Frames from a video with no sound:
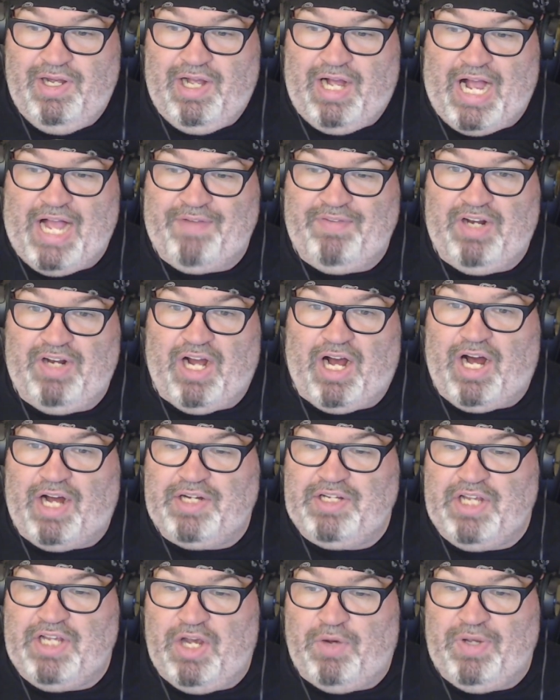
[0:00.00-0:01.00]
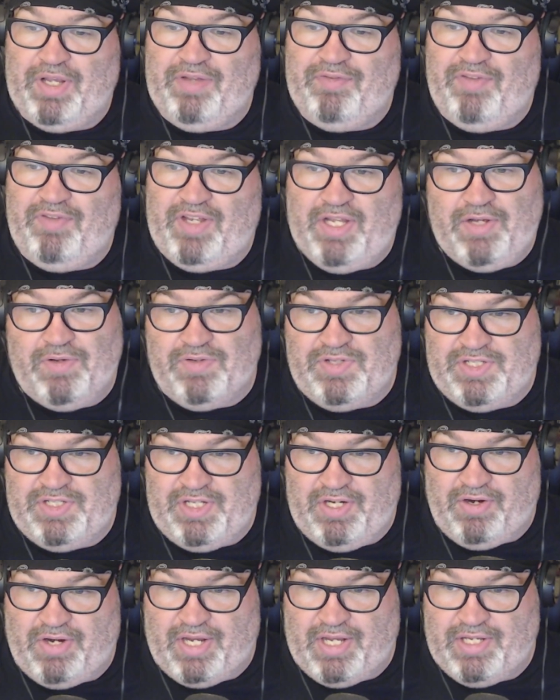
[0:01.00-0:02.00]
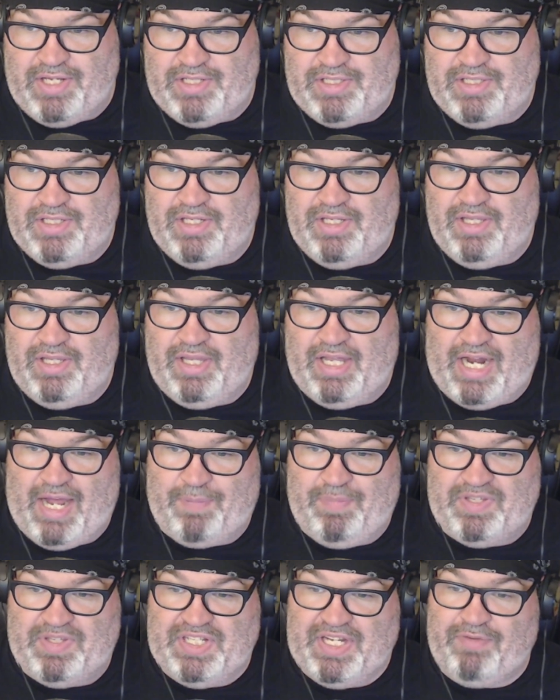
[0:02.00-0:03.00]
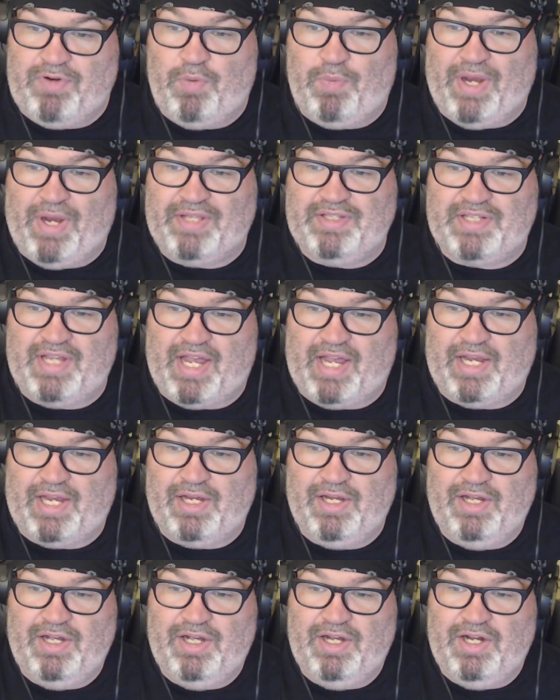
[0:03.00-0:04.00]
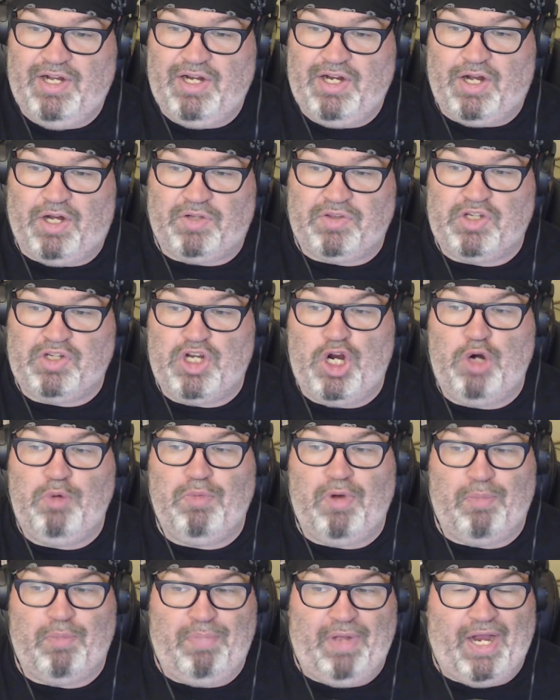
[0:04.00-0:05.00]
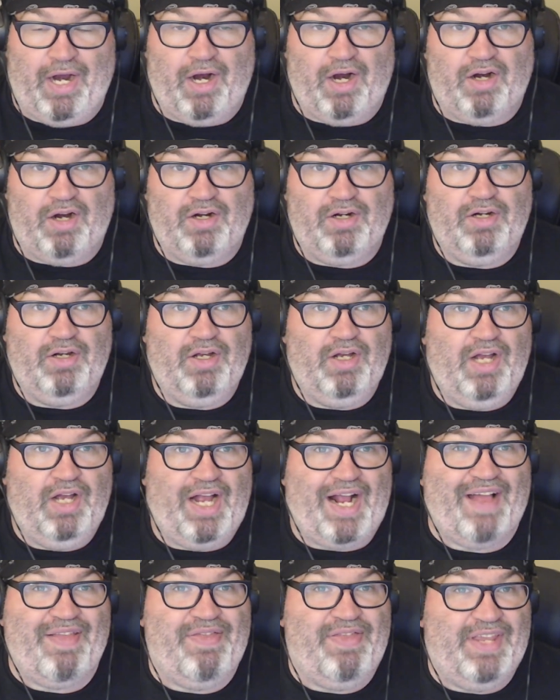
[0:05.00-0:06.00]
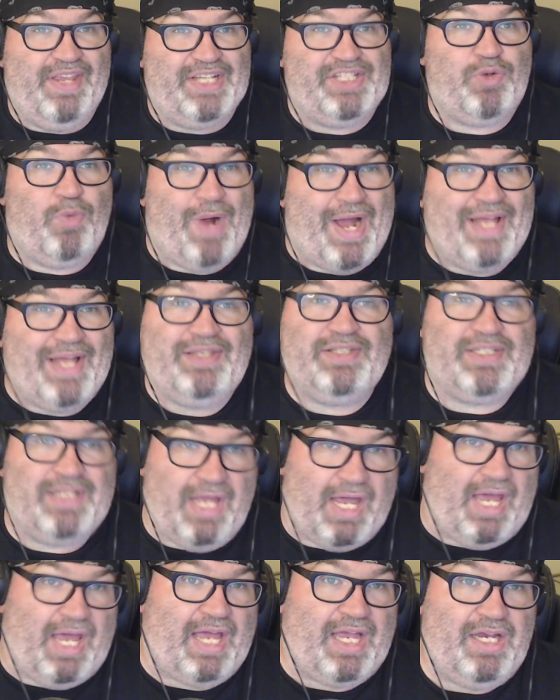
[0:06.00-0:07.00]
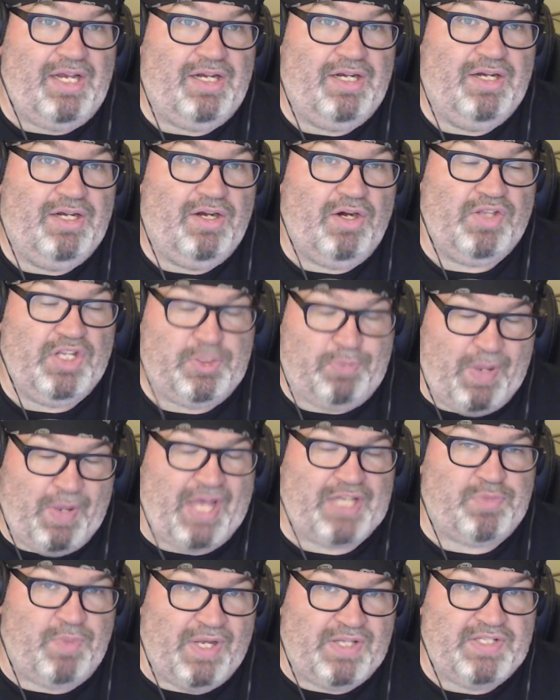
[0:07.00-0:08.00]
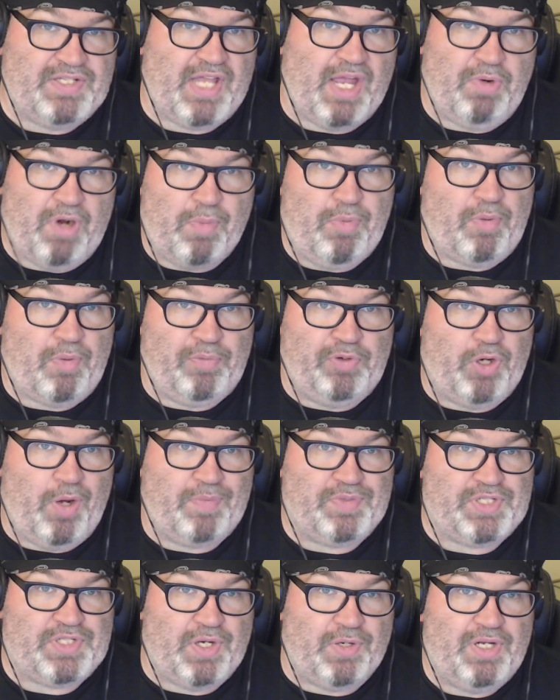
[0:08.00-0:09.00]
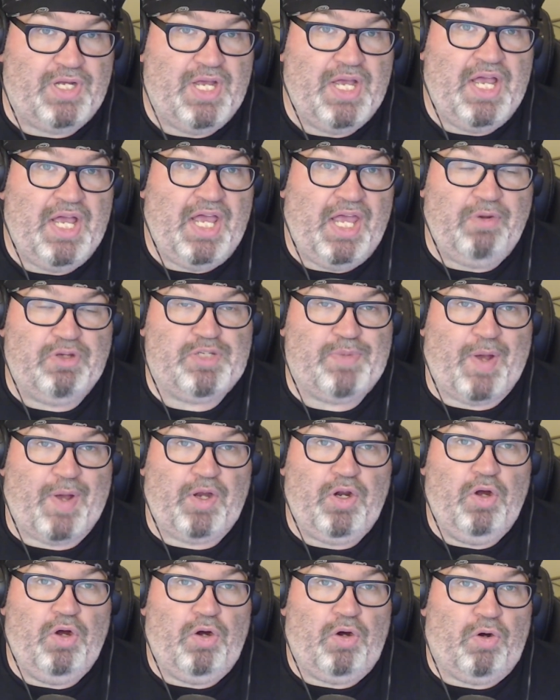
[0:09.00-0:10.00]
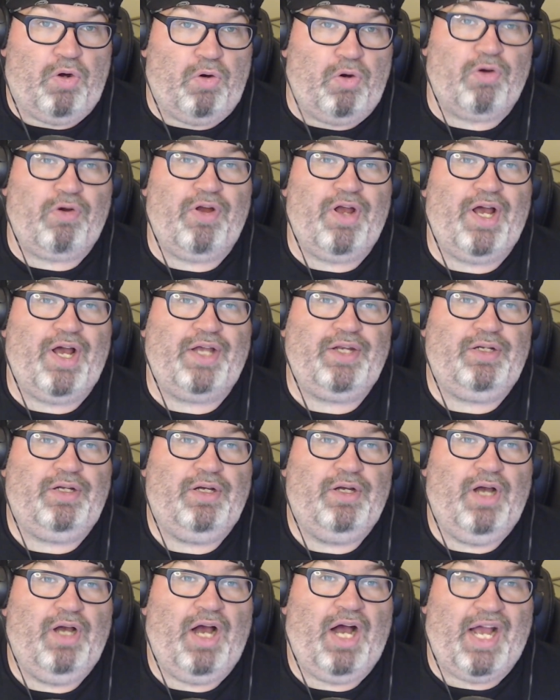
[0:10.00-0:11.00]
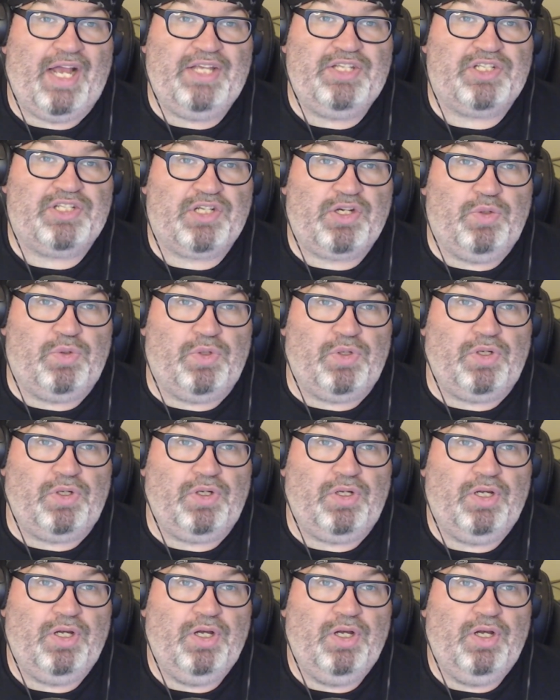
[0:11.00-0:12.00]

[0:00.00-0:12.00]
I have an ongoing video series that happens every Wednesday called Kuma Baer. And this Wednesday, or this past Wednesday when I put up a new episode, it was about Ouran High School